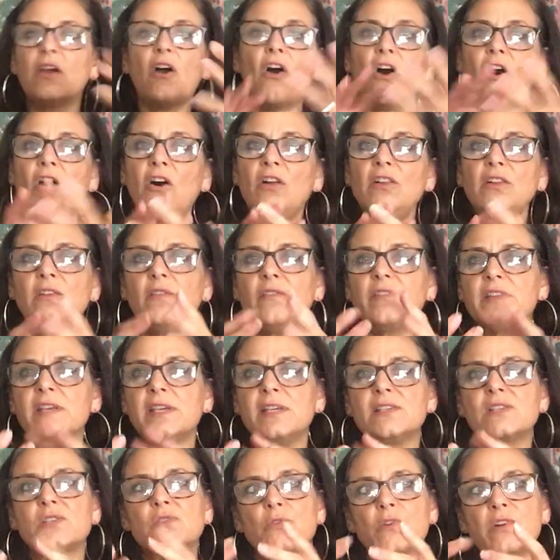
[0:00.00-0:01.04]
all of
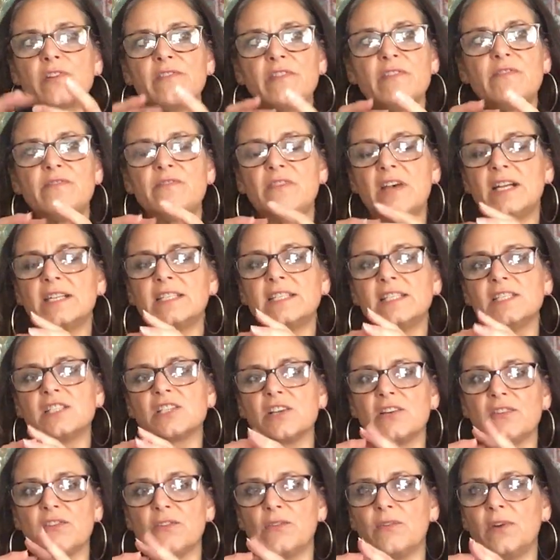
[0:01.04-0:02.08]
these sort of affect each
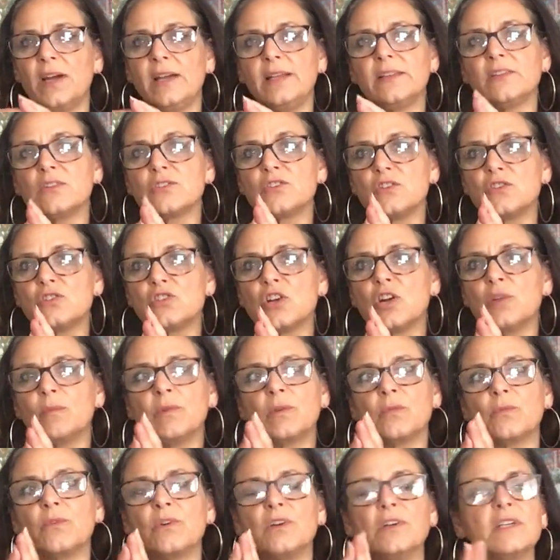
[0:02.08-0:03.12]
other, right? There's a
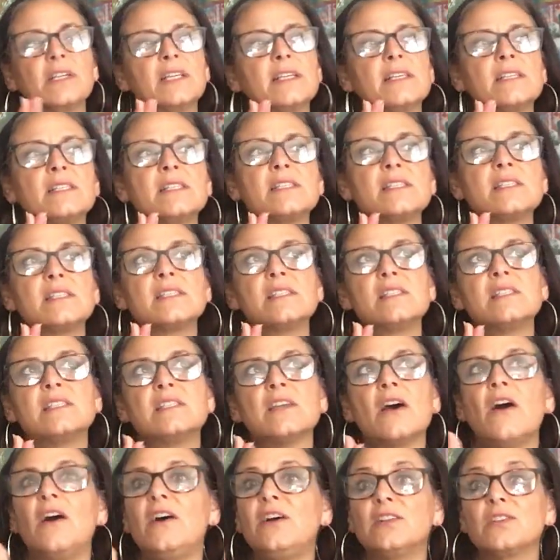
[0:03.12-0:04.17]
German word,
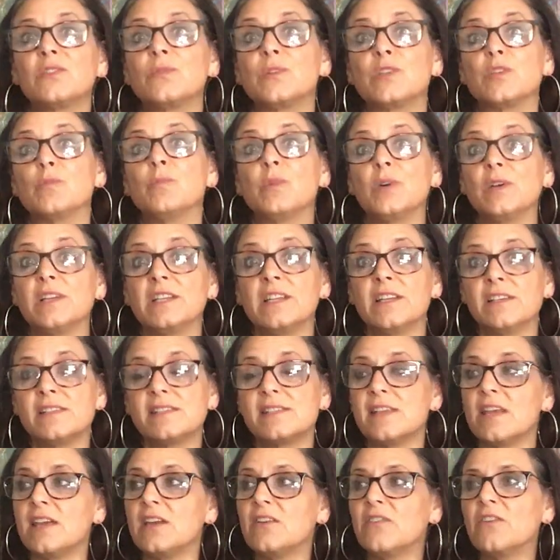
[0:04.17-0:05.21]
Gestalt, which I'm probably not
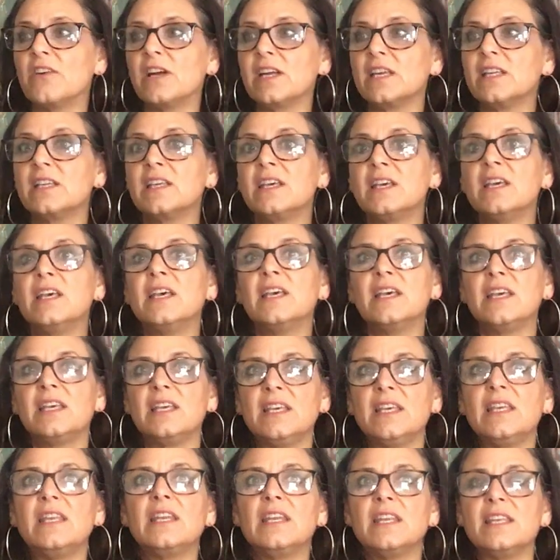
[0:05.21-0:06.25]
saying right.
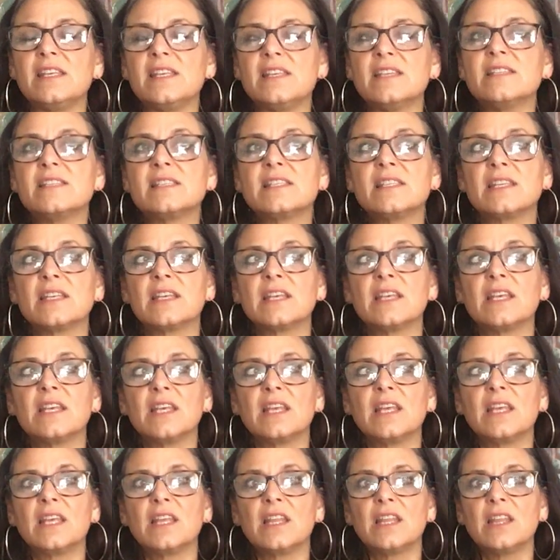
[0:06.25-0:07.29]
It is
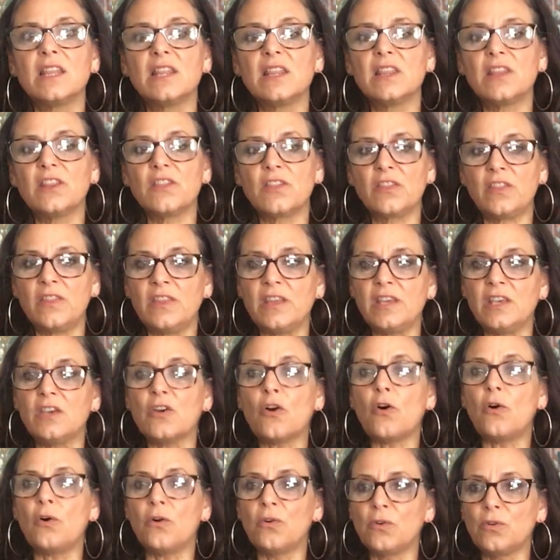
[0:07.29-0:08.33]
the
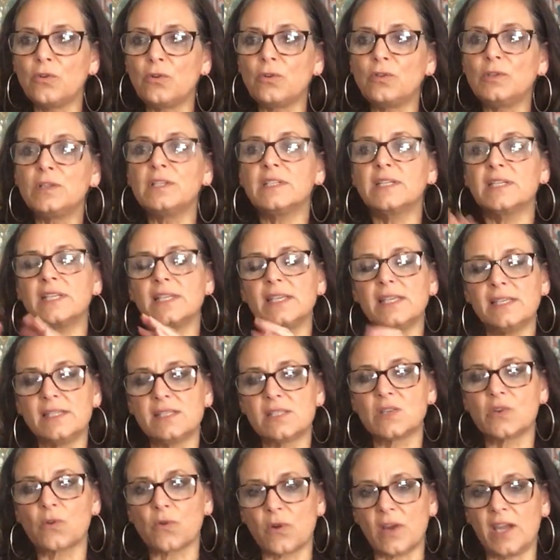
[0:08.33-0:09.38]
whole is
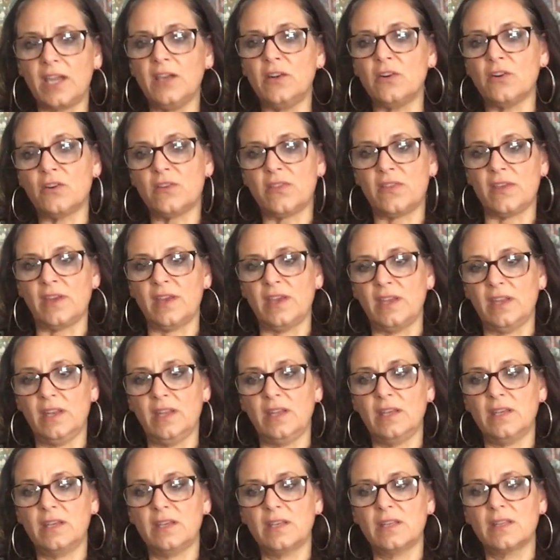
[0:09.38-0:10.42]
greater than
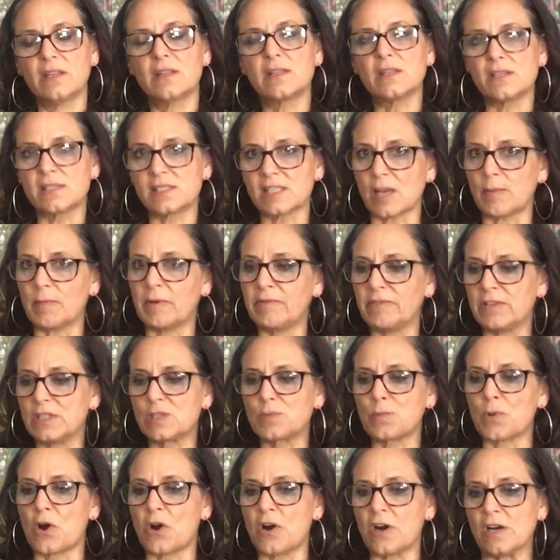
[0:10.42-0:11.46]
the sum of its
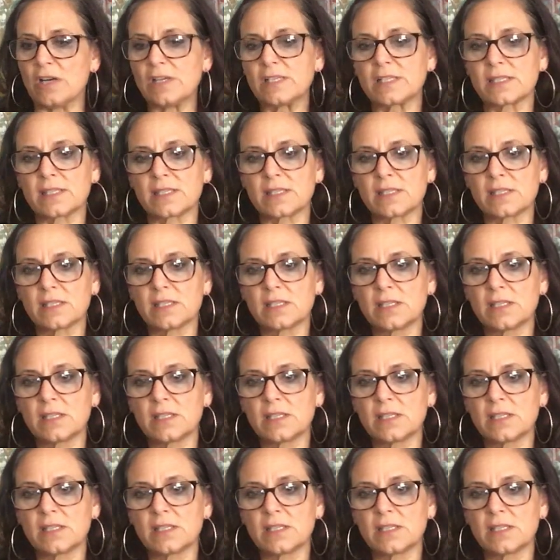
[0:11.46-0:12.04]
parts.